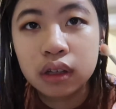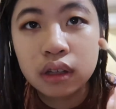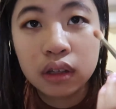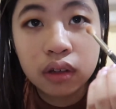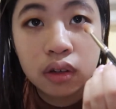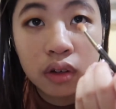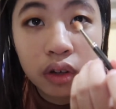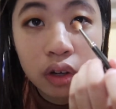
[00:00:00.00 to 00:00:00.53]

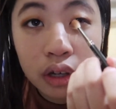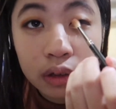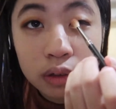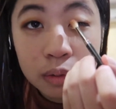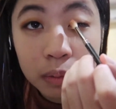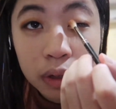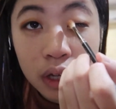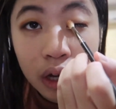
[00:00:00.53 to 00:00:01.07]
You know
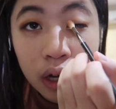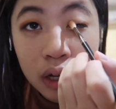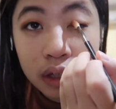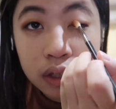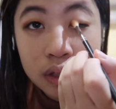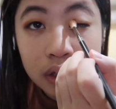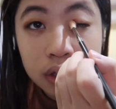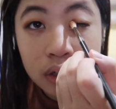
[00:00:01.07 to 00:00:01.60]
guys, my
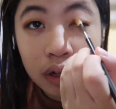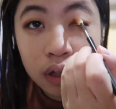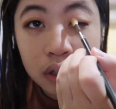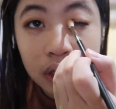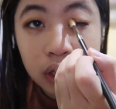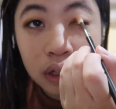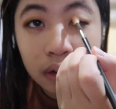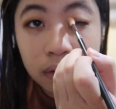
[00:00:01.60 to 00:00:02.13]
eyes are not
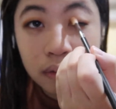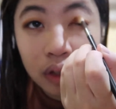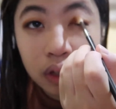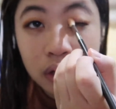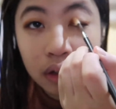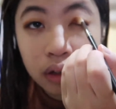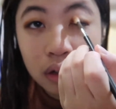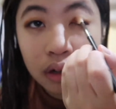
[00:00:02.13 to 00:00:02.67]

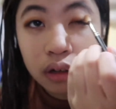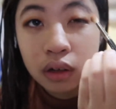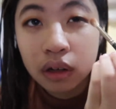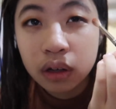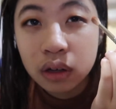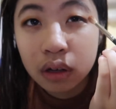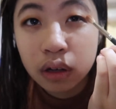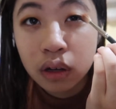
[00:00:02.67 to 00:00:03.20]
even.
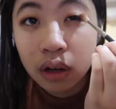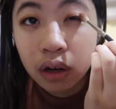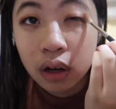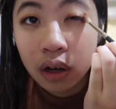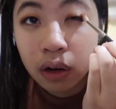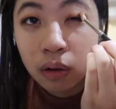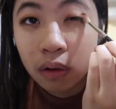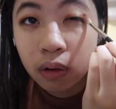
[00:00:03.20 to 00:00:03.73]

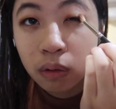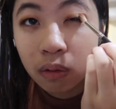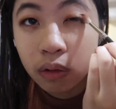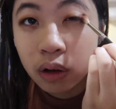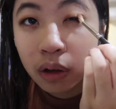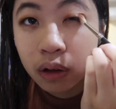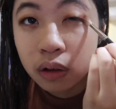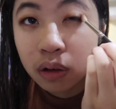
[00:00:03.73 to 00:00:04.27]
I don't know
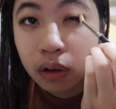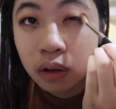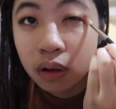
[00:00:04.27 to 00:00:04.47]
why.